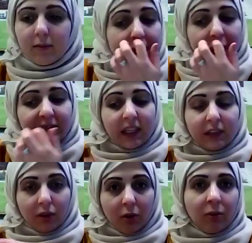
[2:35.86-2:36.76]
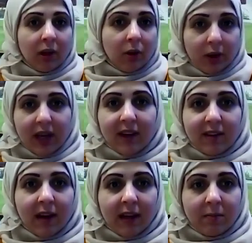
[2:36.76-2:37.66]
IFSSA is only located
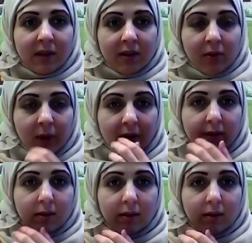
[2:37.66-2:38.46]
in Edmonton, right?